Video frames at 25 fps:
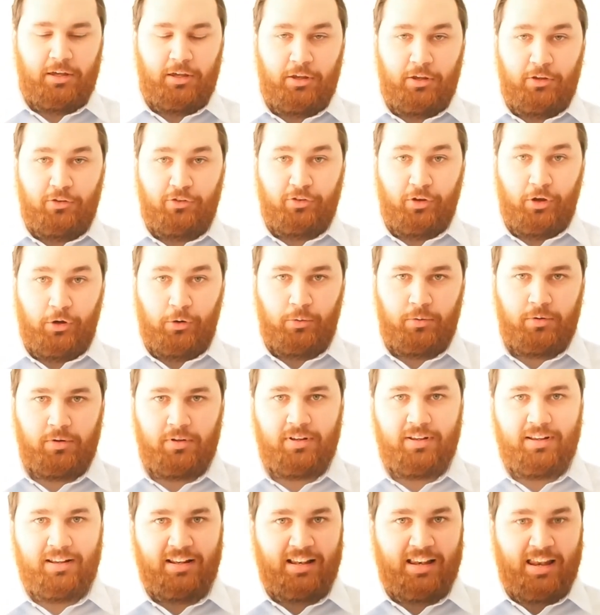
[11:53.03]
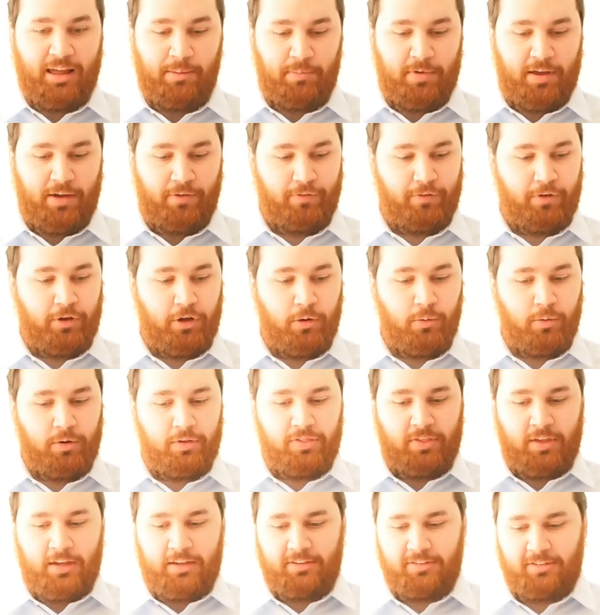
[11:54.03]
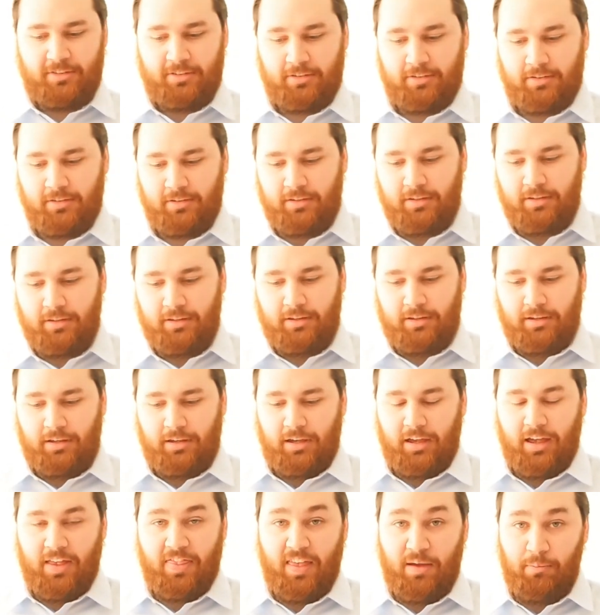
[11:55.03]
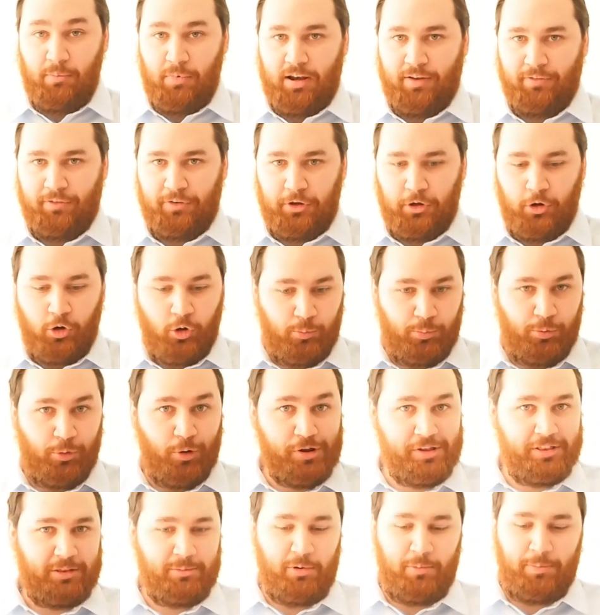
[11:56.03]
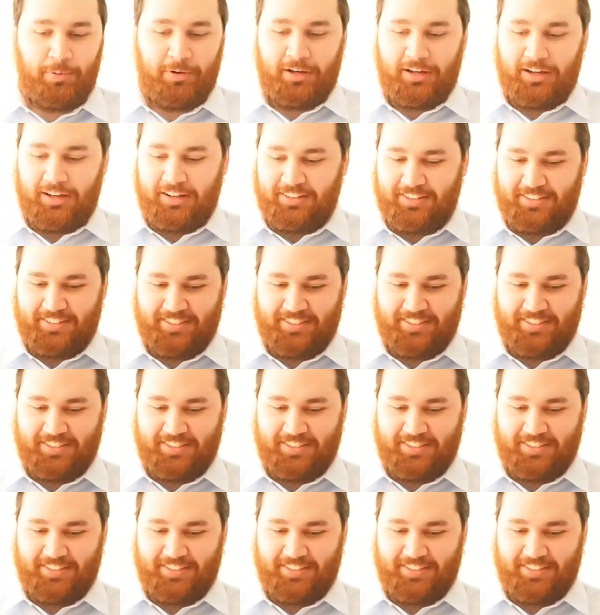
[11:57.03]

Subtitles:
So, let me have a go with this, and then we'll have a go at pulling them apart.